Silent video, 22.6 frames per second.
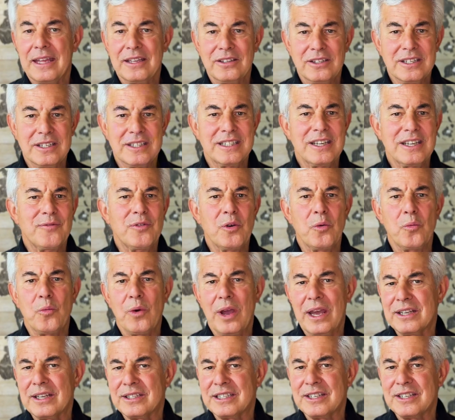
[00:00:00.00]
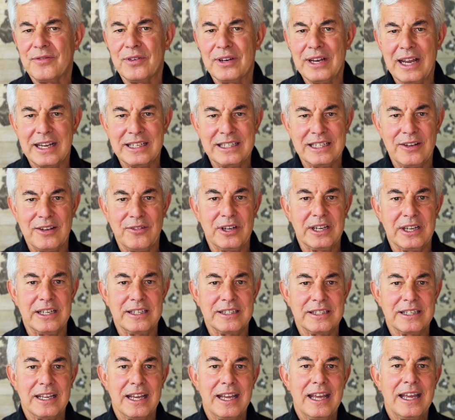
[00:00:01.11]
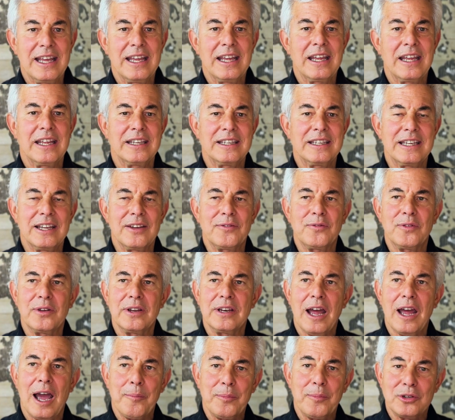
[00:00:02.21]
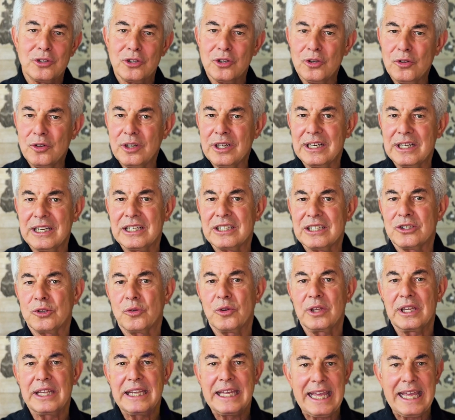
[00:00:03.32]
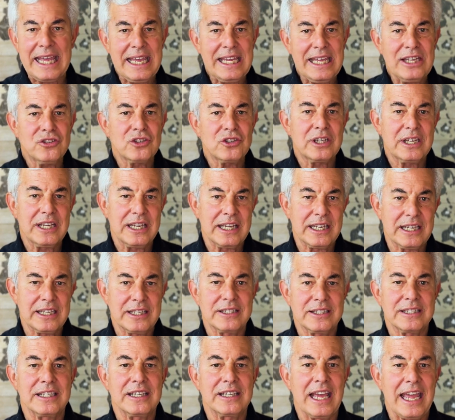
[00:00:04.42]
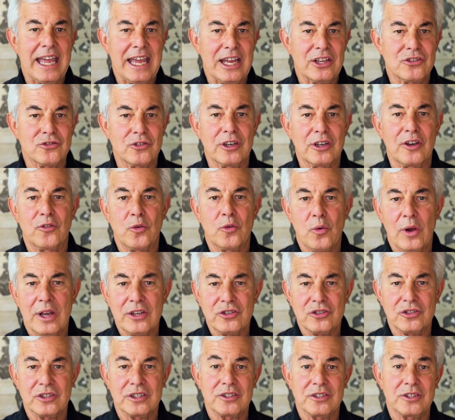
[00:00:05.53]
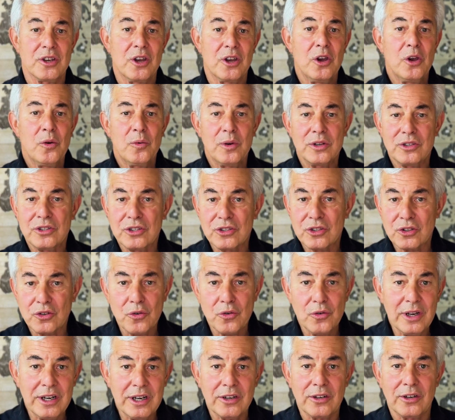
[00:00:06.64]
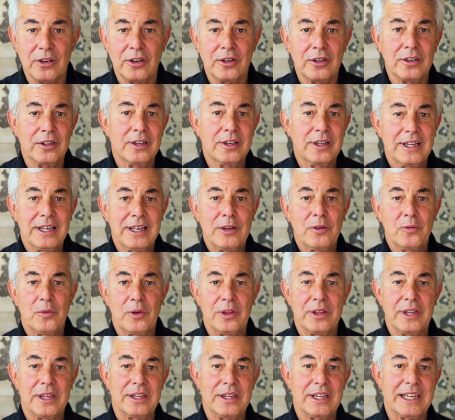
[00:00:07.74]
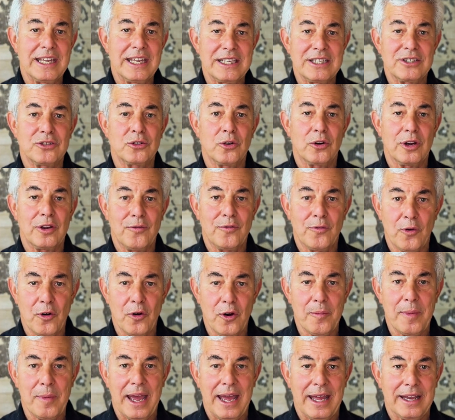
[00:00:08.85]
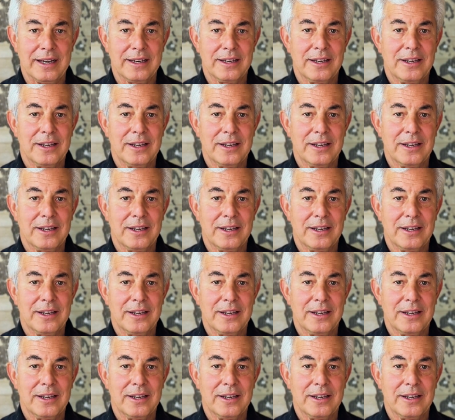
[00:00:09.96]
Just different ways, different activities, different opportunities to engage kids in the answering of questions, which is critical within the Kid Story format.